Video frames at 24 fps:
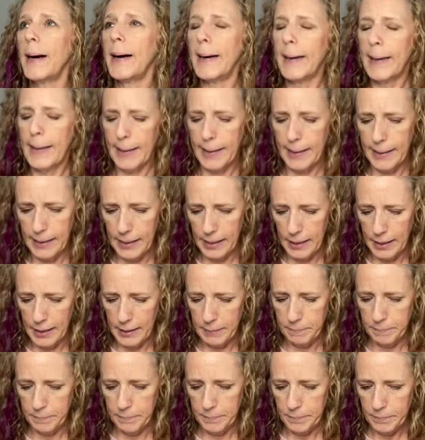
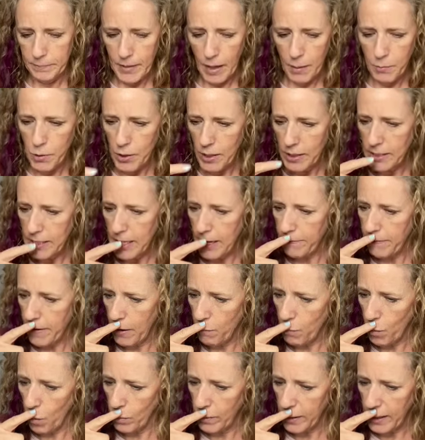I'm trying to see if I
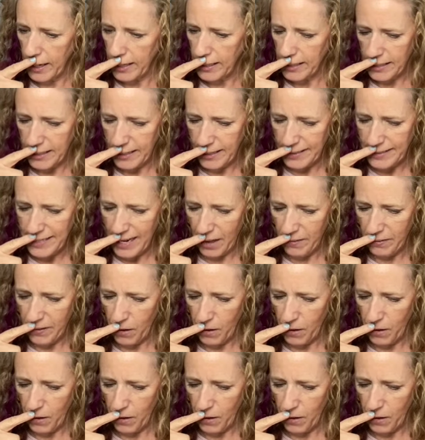wrote that down,